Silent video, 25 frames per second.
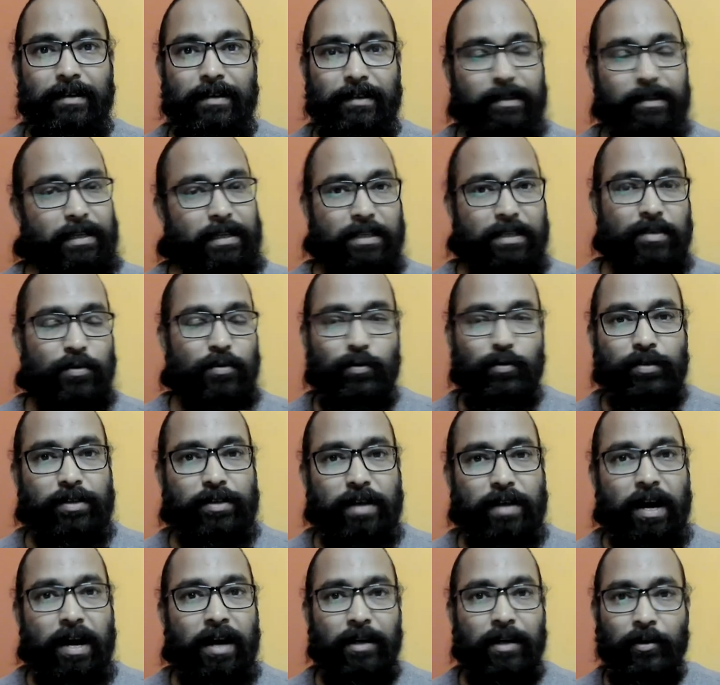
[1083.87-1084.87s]
There is no
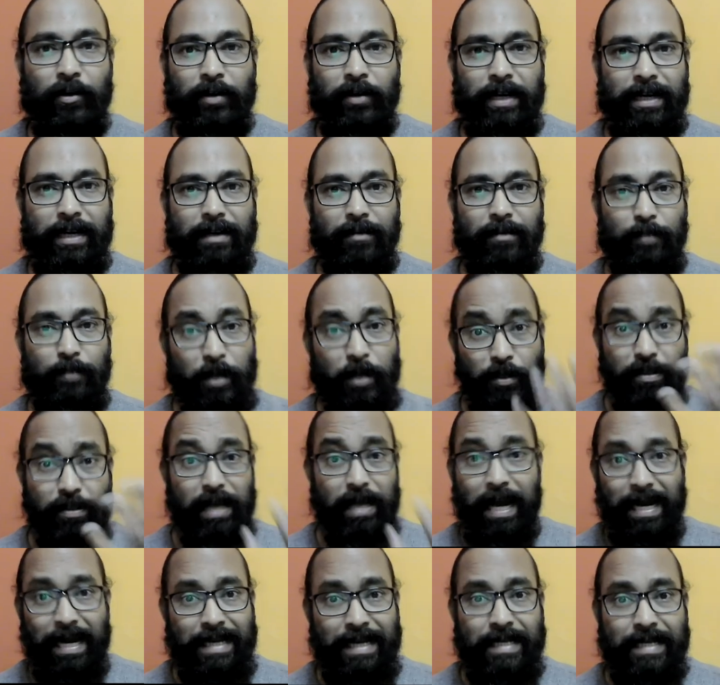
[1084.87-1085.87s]
start or end because
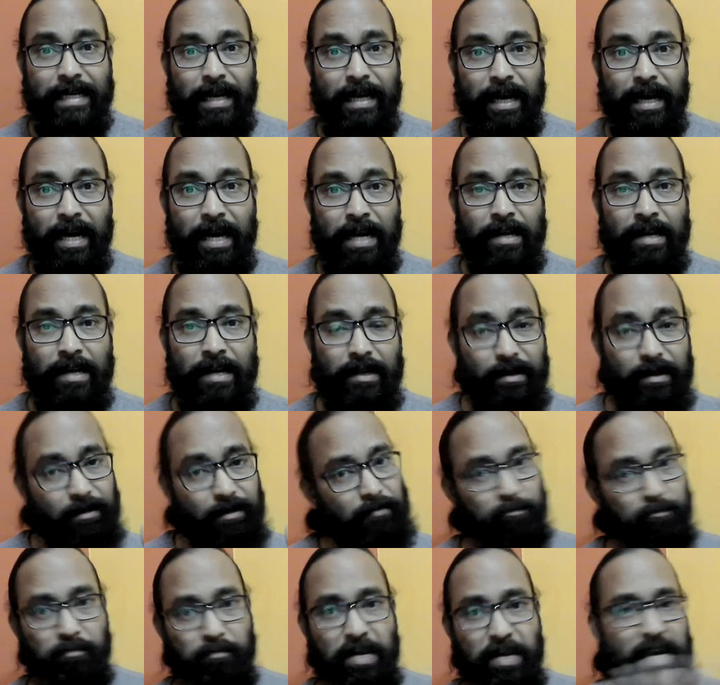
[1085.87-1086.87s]
idea
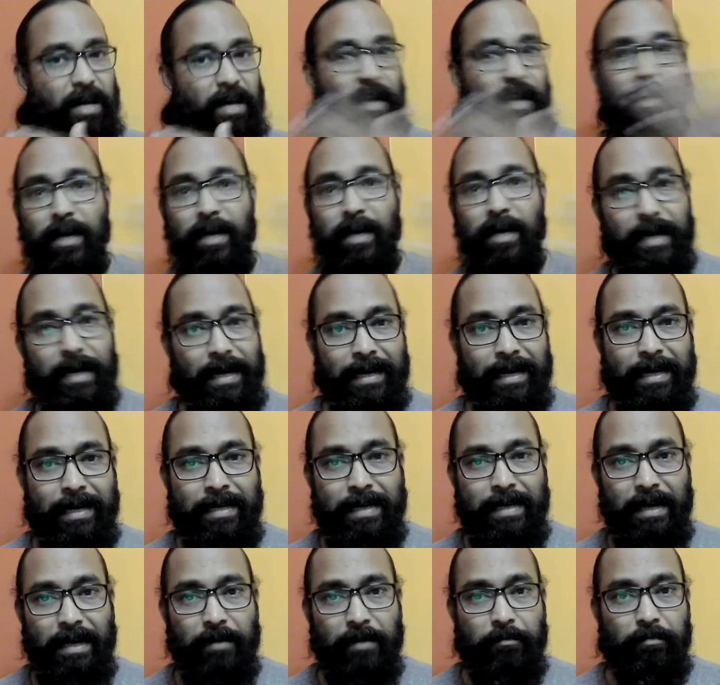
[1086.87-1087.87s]
may occur
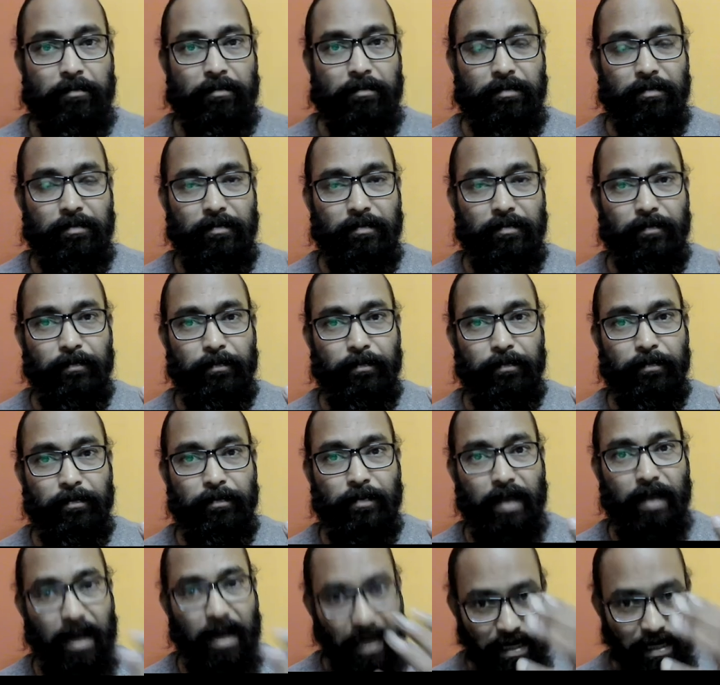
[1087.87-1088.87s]
anytime.
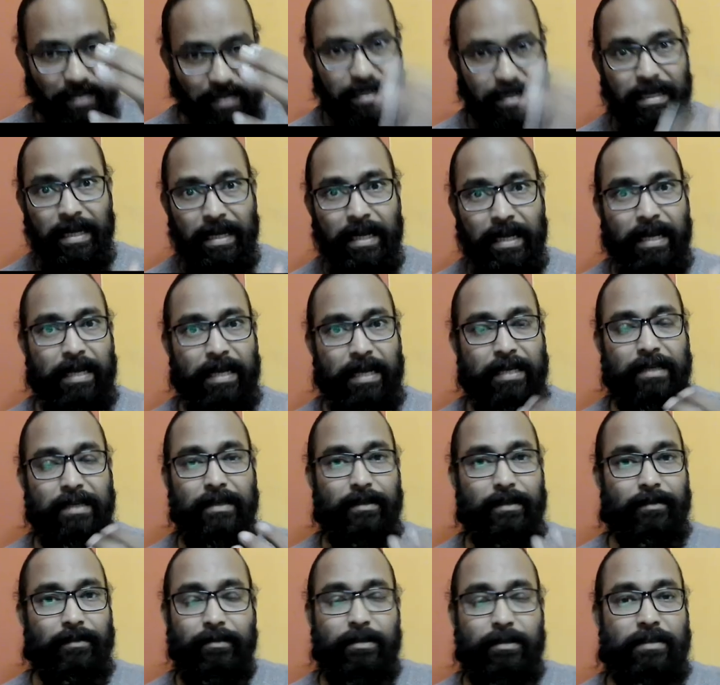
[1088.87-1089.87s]
Idea
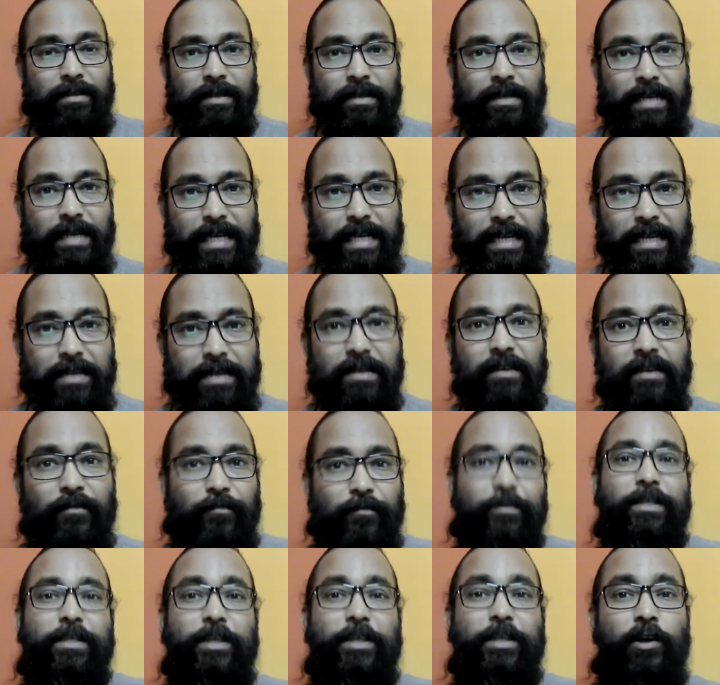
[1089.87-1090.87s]
doesn't need any
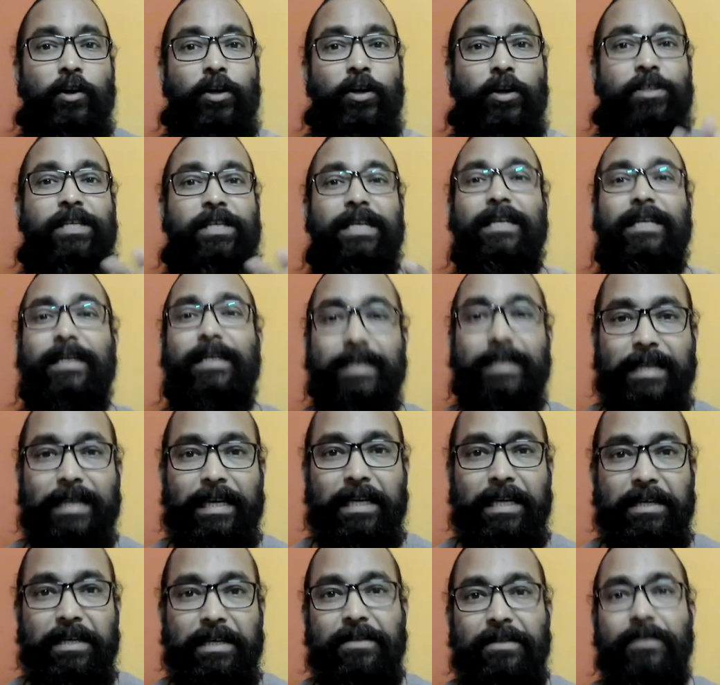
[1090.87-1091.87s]
physiological
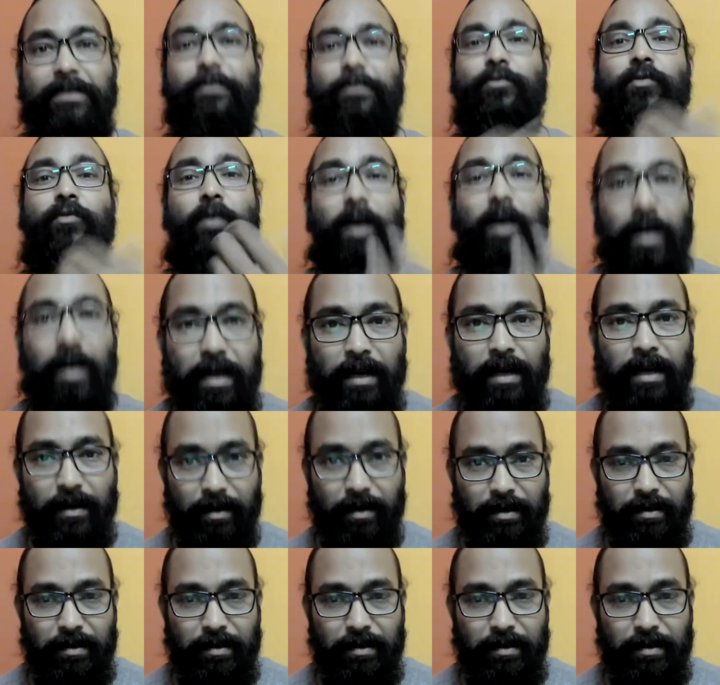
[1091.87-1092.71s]
indication to occur.